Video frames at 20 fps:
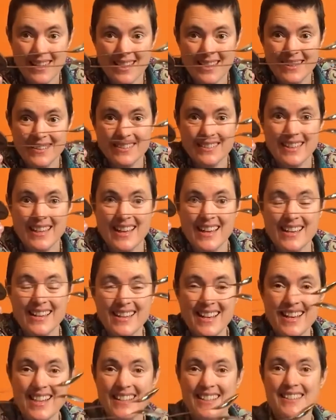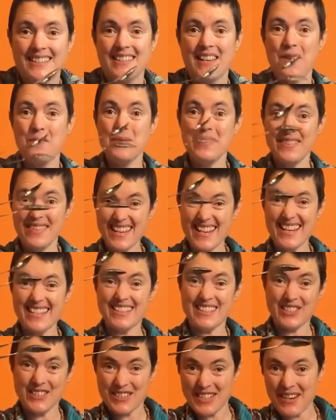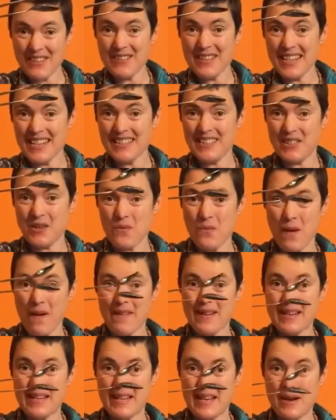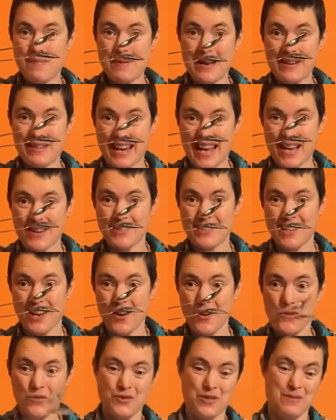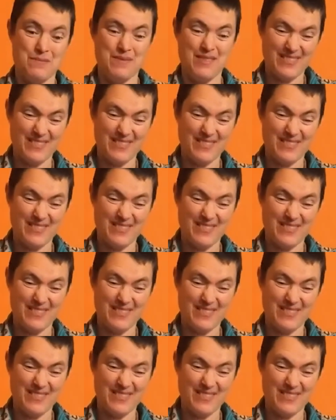Okay, so with these you don't need to worry about how to hold them.